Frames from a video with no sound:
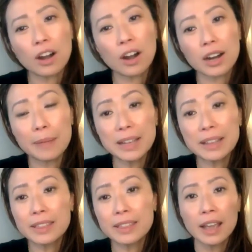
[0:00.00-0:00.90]
hard. I
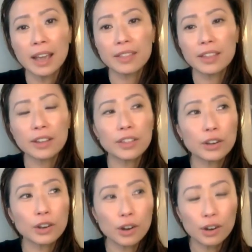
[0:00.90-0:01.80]
mean, the the
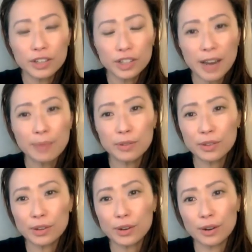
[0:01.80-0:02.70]
curve, the shape of
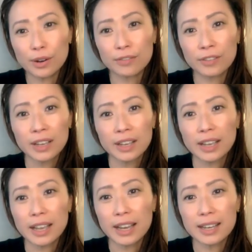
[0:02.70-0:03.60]
the curve
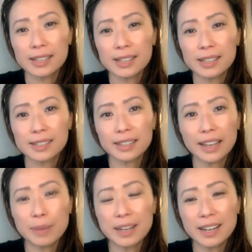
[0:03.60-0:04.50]
is
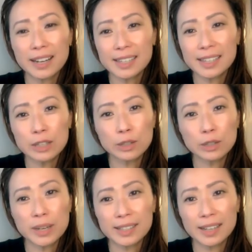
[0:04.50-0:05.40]
like because each
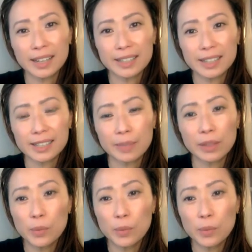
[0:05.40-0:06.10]
piece kind of does something.